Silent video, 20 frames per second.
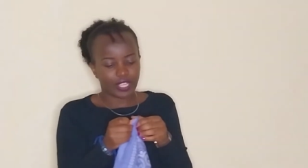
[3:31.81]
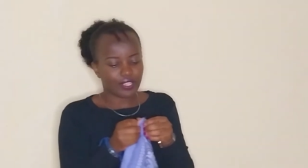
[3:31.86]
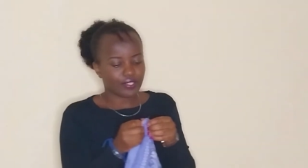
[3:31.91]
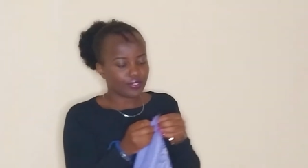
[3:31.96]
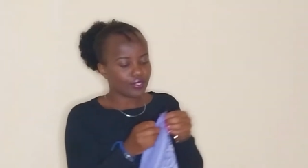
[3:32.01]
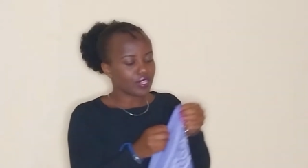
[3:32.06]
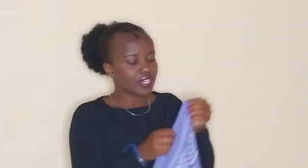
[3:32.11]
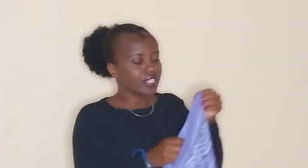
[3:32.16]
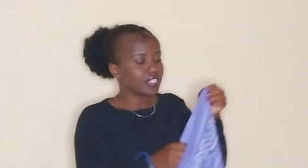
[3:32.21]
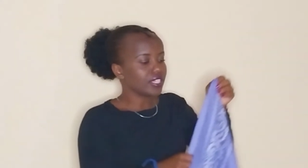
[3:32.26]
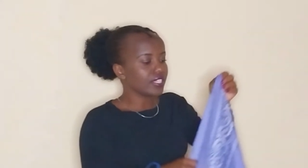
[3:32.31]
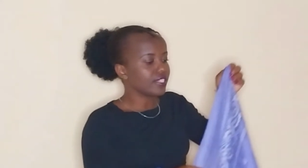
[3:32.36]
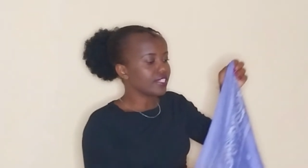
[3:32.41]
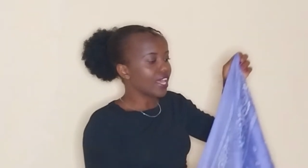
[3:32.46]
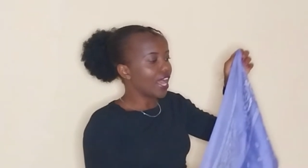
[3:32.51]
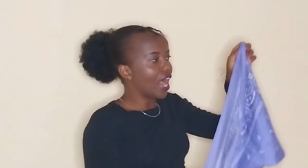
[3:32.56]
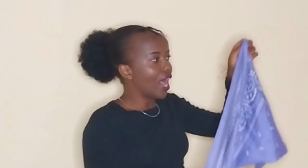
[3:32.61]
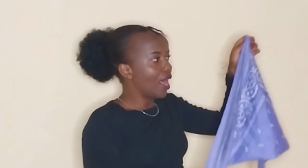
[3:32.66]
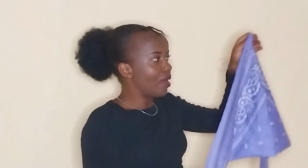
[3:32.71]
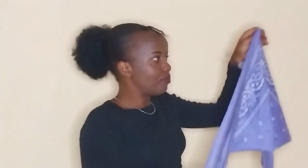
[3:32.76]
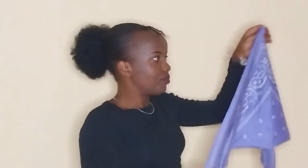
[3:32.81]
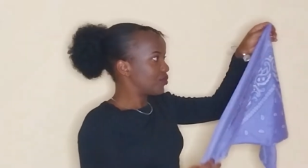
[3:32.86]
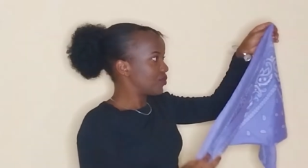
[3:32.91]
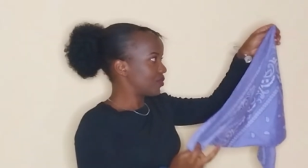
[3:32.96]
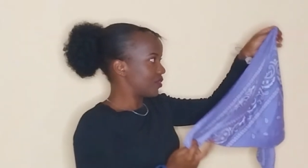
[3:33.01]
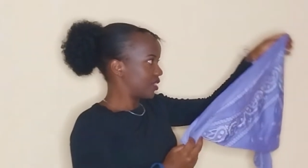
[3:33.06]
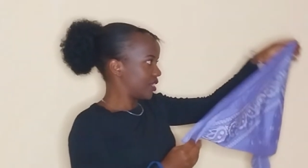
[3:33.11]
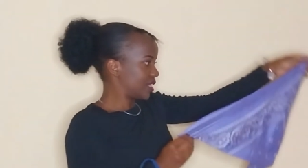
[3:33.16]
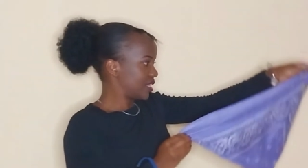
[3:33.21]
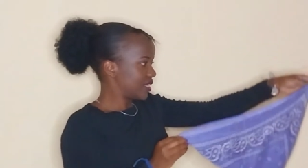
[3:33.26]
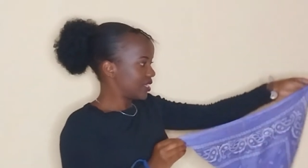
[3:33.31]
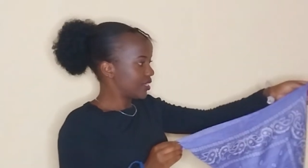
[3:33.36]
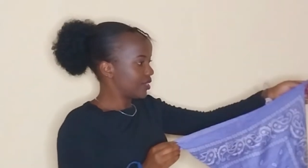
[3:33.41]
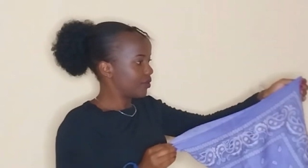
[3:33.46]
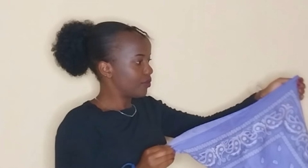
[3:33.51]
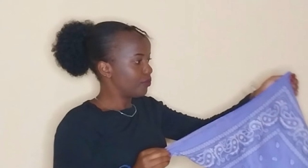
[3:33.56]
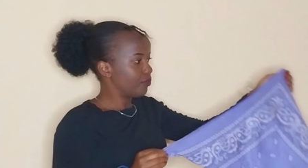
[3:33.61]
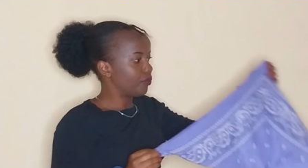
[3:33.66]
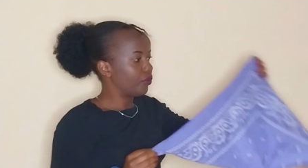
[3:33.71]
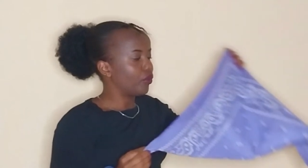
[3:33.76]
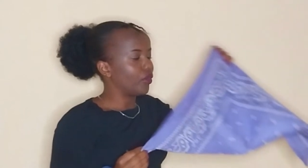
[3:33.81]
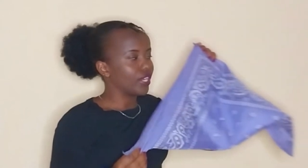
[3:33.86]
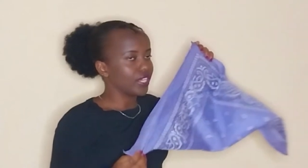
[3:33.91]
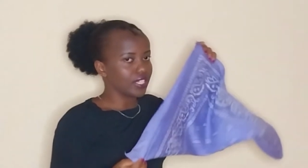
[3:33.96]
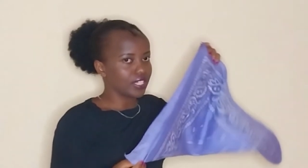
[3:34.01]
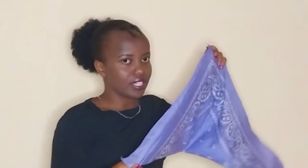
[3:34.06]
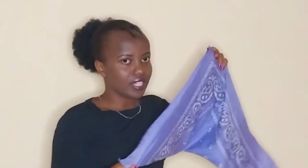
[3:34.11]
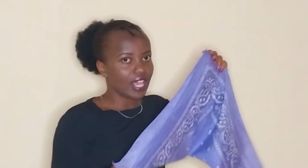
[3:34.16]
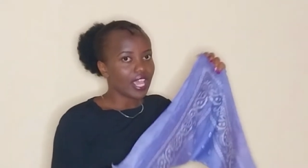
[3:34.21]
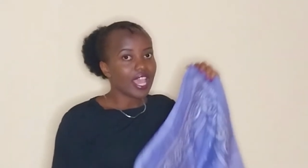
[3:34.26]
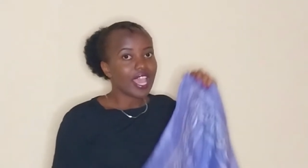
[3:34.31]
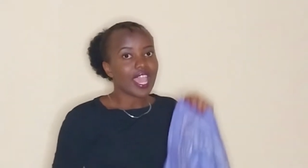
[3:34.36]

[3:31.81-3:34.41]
And so it is up to this point